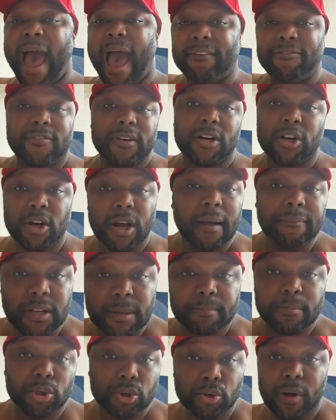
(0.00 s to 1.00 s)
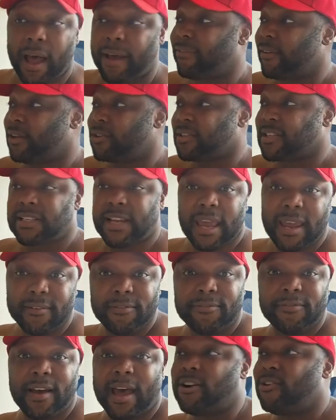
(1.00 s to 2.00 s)
I feel comfortable. I feel
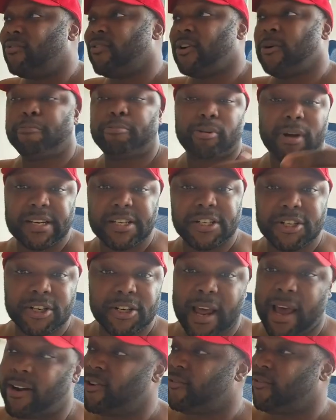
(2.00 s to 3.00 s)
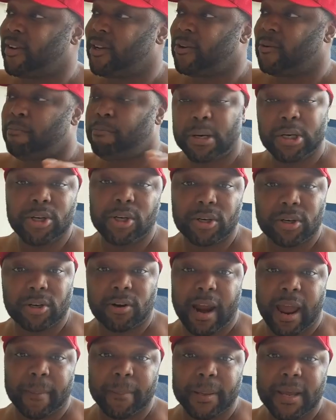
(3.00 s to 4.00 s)
safe. I don't feel pressured. I don't feel bull
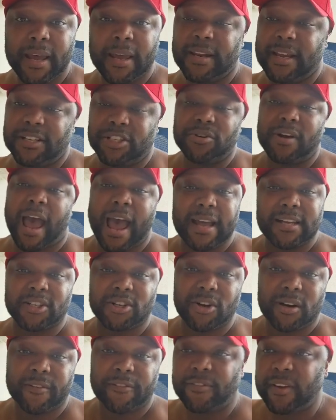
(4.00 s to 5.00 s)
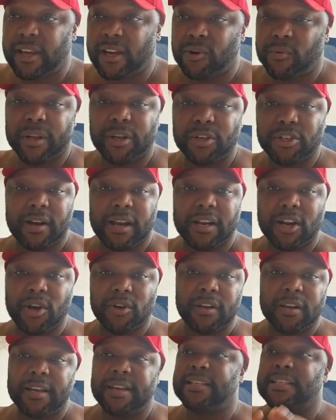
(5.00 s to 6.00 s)
crap that you guys are going to feel when you're trying to
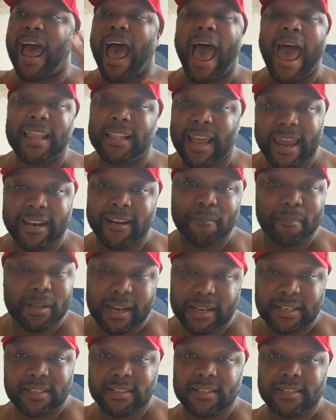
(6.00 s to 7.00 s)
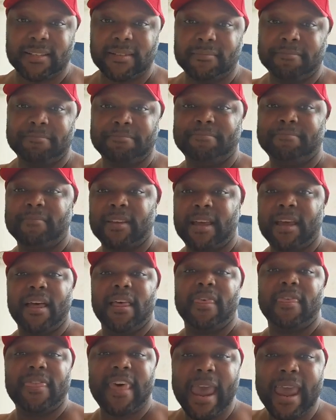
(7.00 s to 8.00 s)
go to these highlighted places.
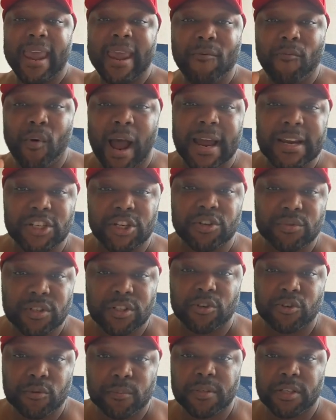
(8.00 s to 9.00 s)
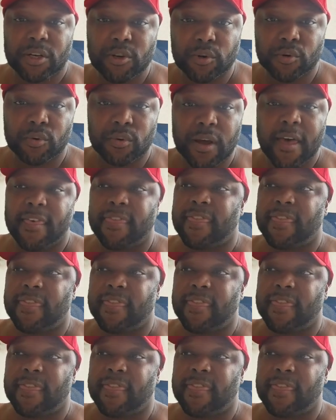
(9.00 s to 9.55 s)
They watch YouTube too.